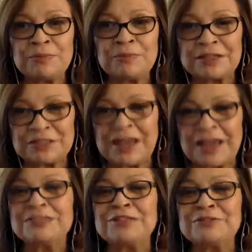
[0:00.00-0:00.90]
chat,
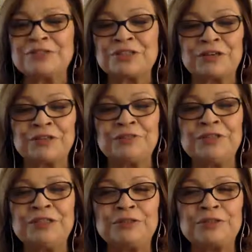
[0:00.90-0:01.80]
as you shared, New Teacher
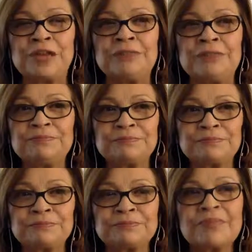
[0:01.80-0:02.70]
Chat.
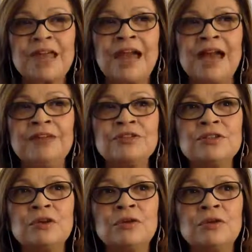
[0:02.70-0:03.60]
And
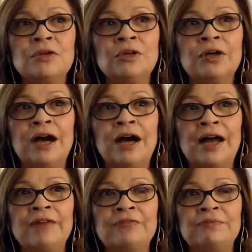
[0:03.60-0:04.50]
so I've
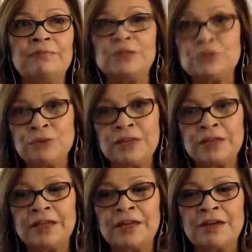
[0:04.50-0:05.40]
been doing that
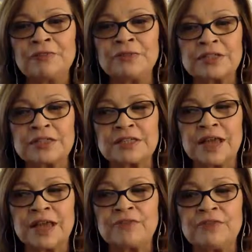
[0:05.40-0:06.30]
now for
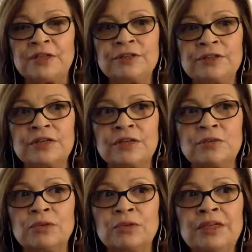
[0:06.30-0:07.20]
6.5 years, and it
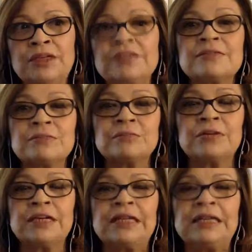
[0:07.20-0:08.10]
really is in
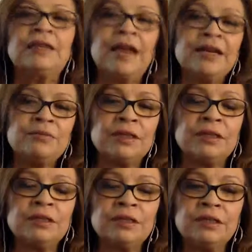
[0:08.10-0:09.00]
alignment,
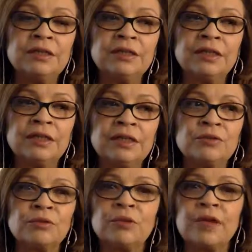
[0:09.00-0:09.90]
ladies, with
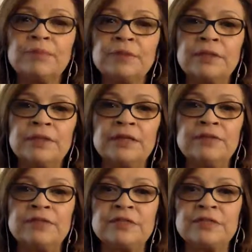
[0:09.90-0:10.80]
what I believe
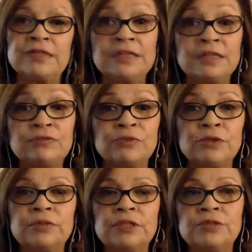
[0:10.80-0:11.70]
is needed for new
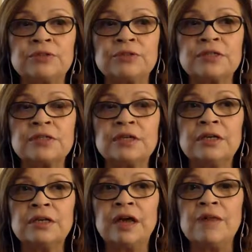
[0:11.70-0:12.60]
teachers is
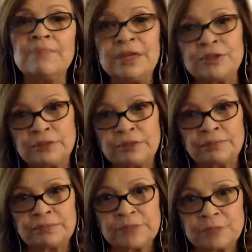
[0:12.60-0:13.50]
a mentoring
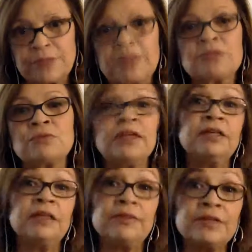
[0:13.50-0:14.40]
space, right? And in
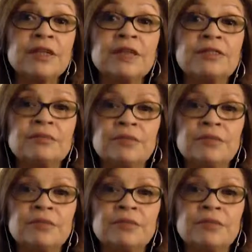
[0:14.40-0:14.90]
this case, a mentoring